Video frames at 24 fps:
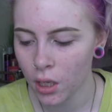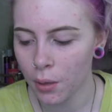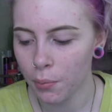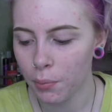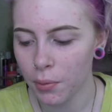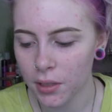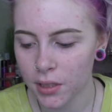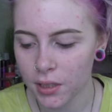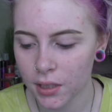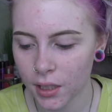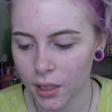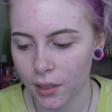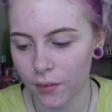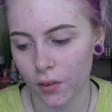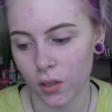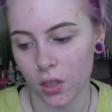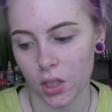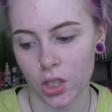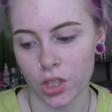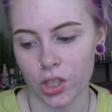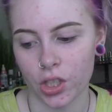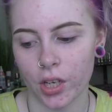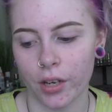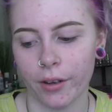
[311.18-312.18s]
but to give it
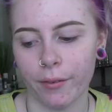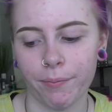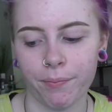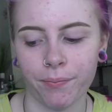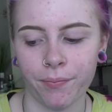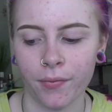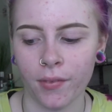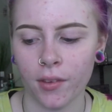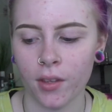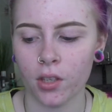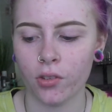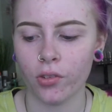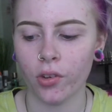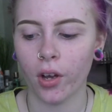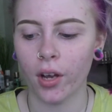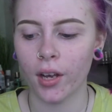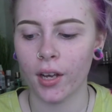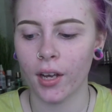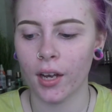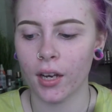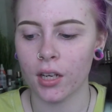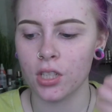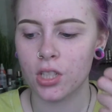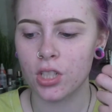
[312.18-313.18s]
a shot. So I
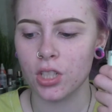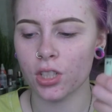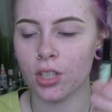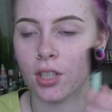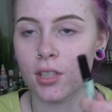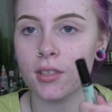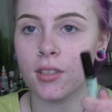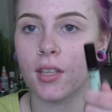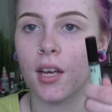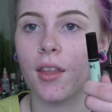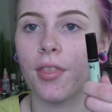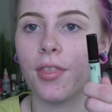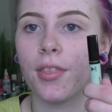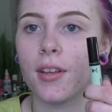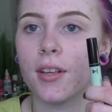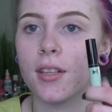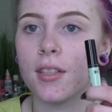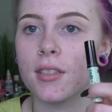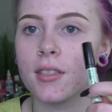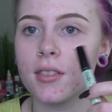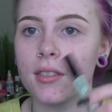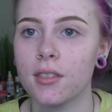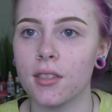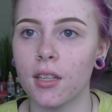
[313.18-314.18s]
actually just got
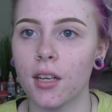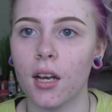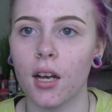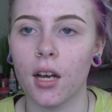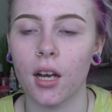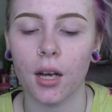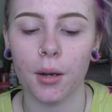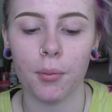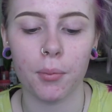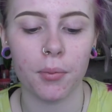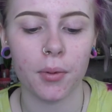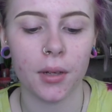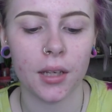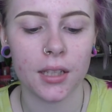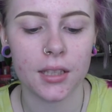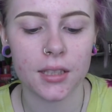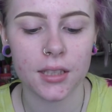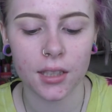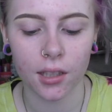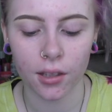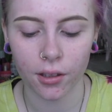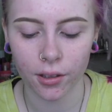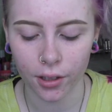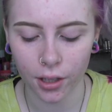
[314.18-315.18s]
this
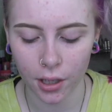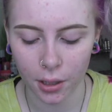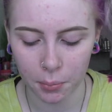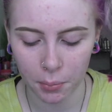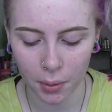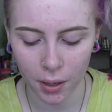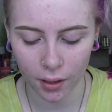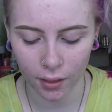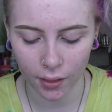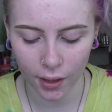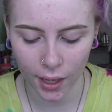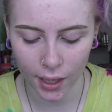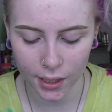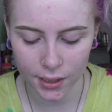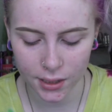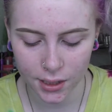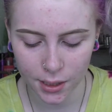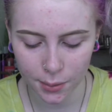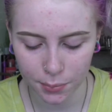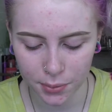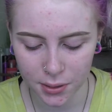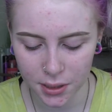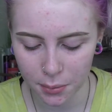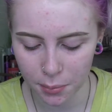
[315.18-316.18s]
concealer in my last
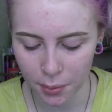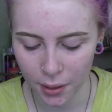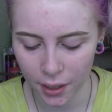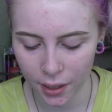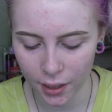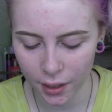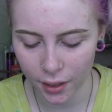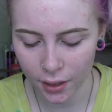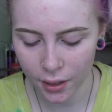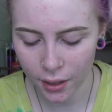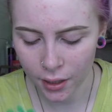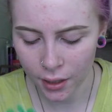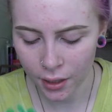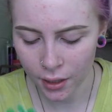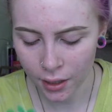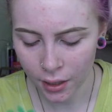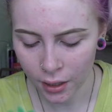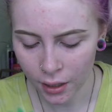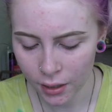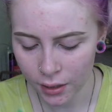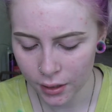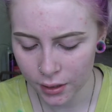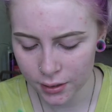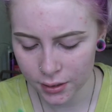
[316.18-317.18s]
Ipsy bag.
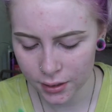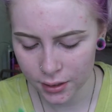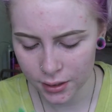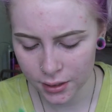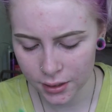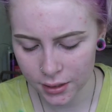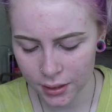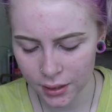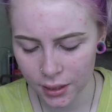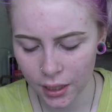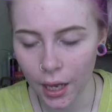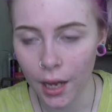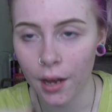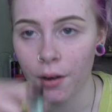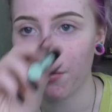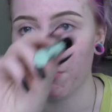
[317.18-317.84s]
This is the